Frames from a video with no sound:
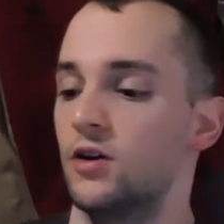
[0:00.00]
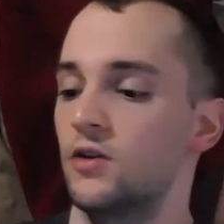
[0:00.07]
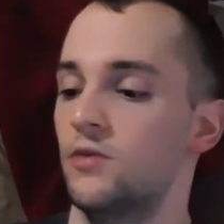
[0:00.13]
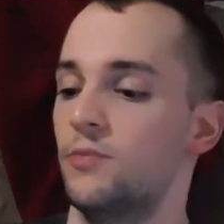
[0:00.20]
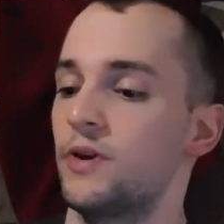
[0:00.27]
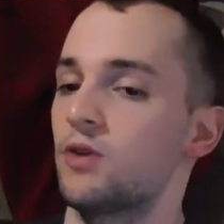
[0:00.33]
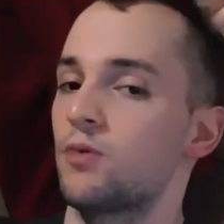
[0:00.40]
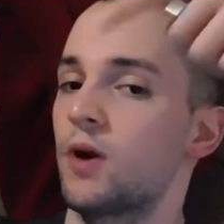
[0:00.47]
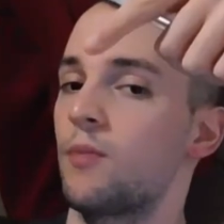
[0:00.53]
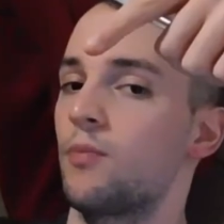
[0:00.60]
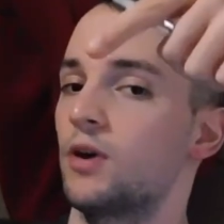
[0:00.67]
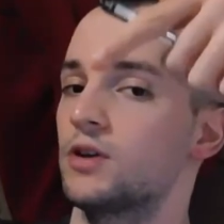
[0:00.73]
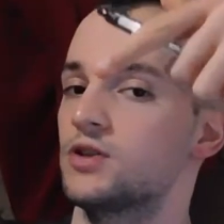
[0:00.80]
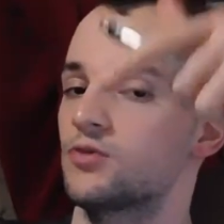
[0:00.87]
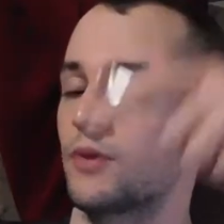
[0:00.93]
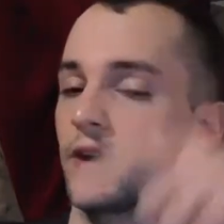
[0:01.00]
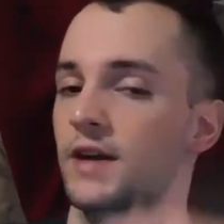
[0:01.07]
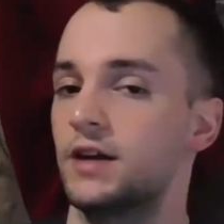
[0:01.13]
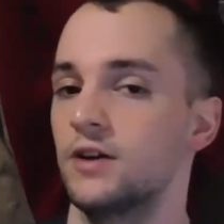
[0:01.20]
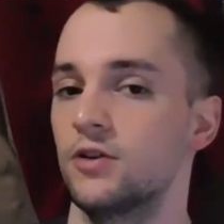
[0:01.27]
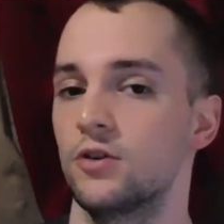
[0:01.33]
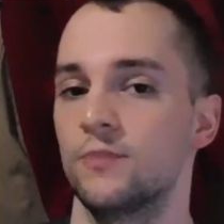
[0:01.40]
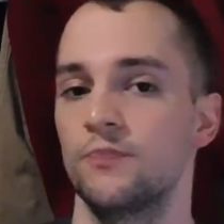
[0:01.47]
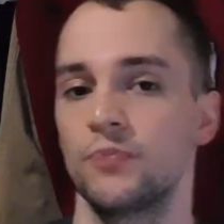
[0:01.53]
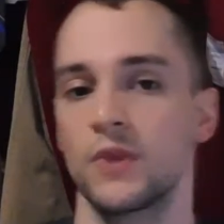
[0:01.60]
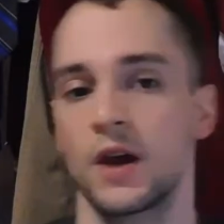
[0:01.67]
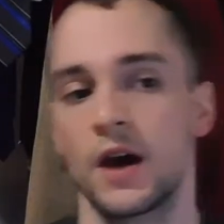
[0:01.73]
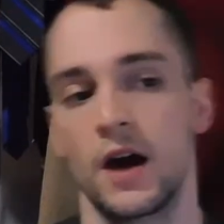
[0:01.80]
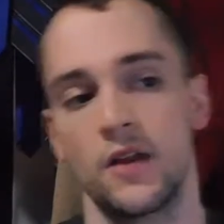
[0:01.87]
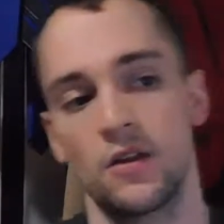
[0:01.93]
the big red button's right here
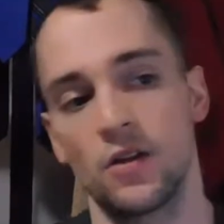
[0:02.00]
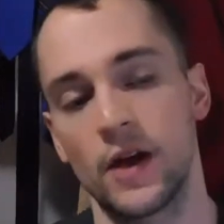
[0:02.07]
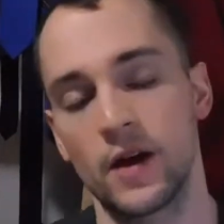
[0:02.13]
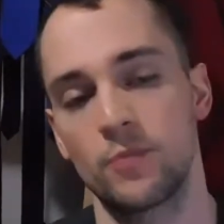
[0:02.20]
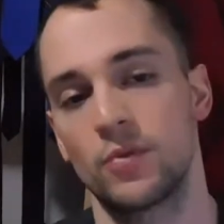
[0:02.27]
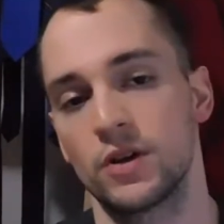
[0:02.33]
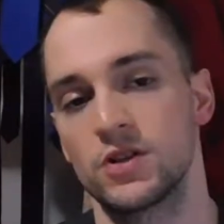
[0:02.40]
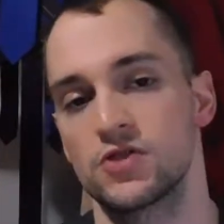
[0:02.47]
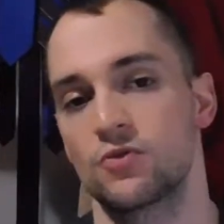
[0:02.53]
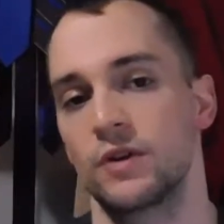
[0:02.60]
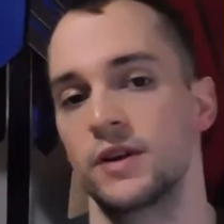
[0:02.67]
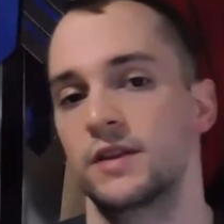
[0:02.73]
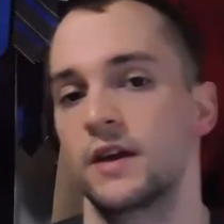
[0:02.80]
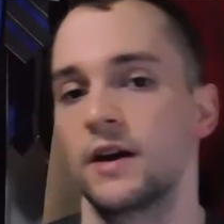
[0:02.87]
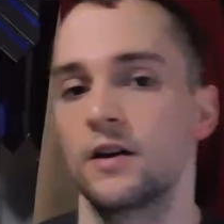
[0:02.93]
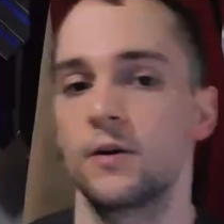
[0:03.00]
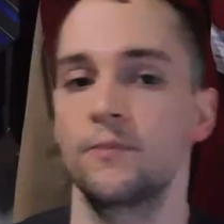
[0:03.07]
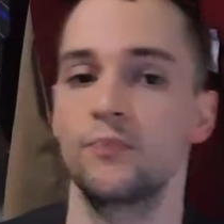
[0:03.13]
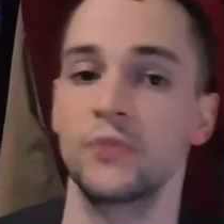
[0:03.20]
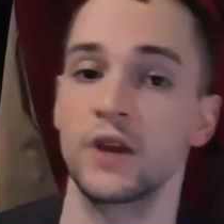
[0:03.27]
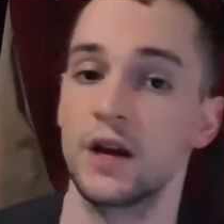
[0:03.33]
and the like button's right there,